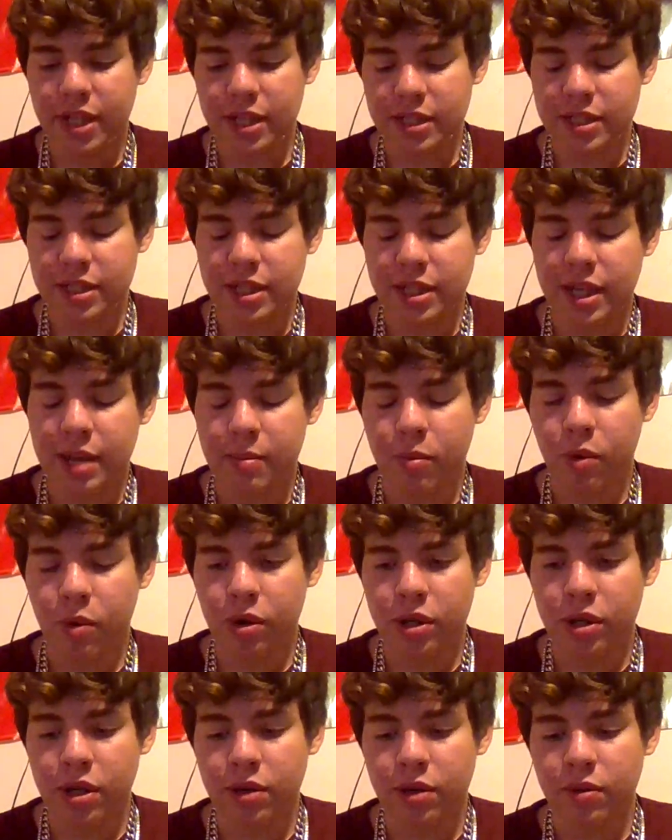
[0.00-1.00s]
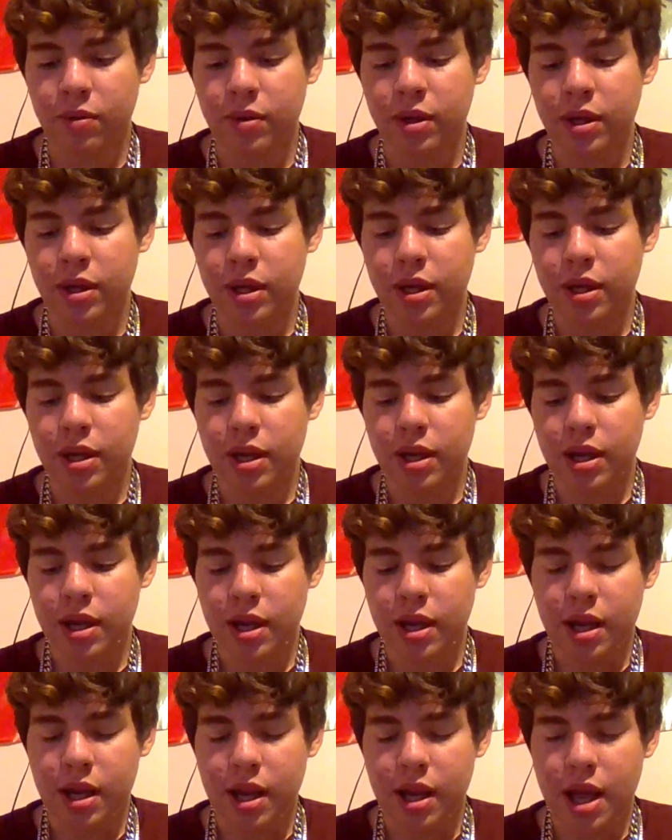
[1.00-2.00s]
to get more known.
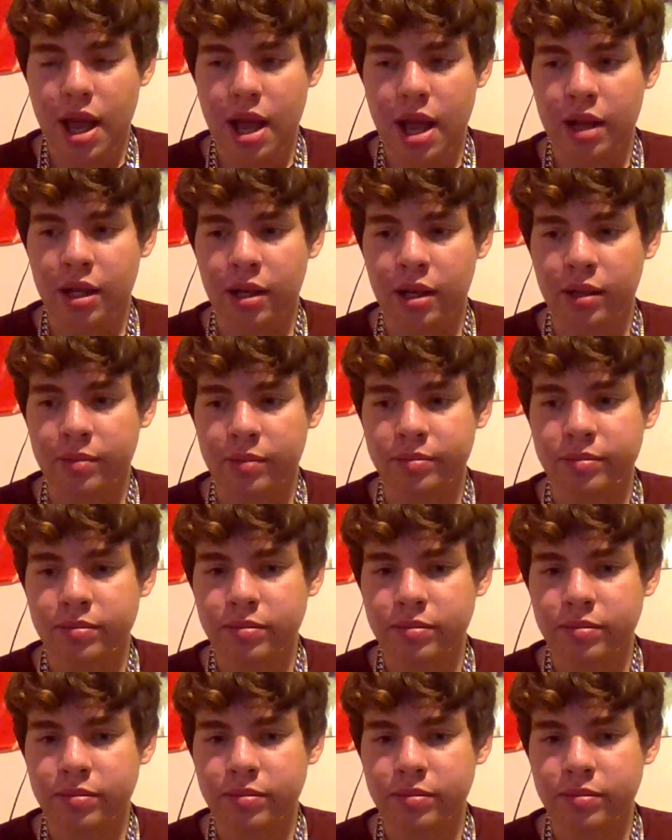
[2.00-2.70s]
And